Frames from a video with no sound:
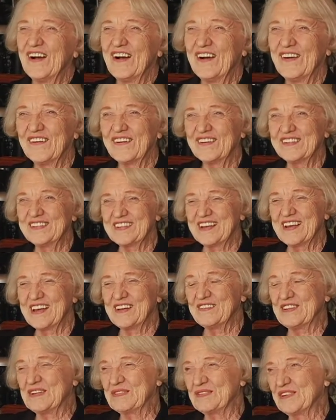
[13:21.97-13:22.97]
Or
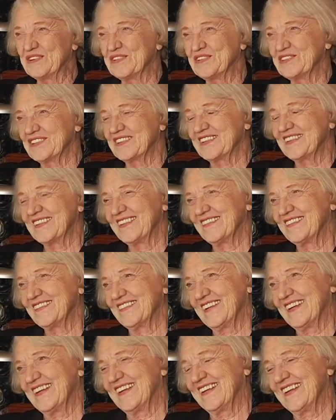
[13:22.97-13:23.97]
Sam and Bruce.
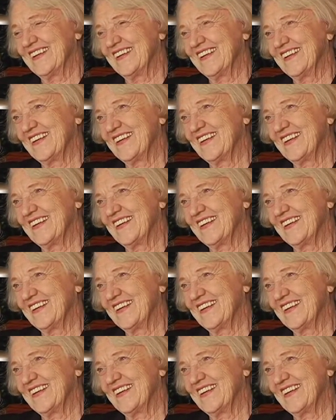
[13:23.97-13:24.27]
Right.